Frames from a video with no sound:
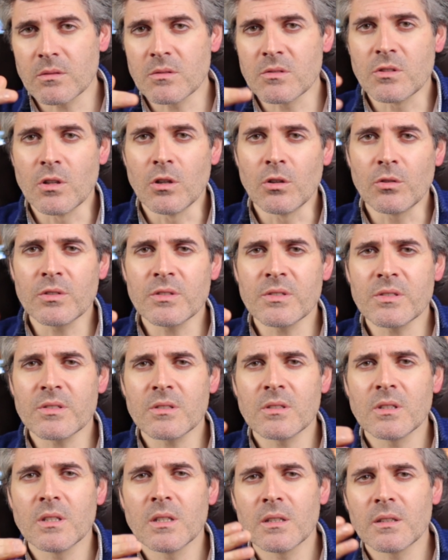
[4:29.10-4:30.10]

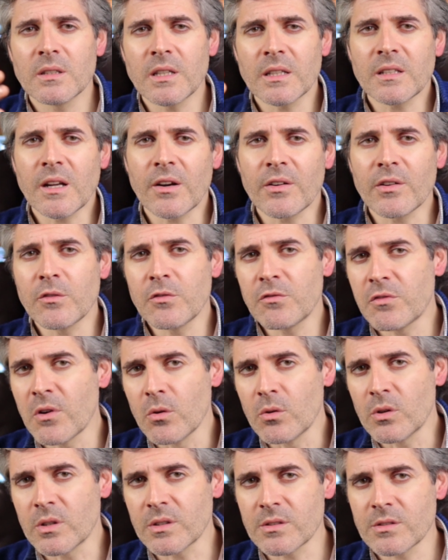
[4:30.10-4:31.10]
zones that are in
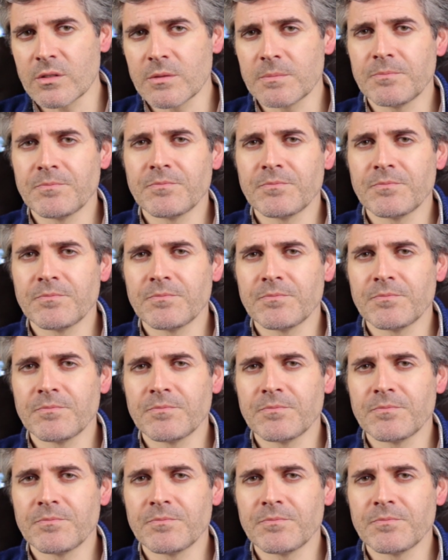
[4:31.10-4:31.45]
focus.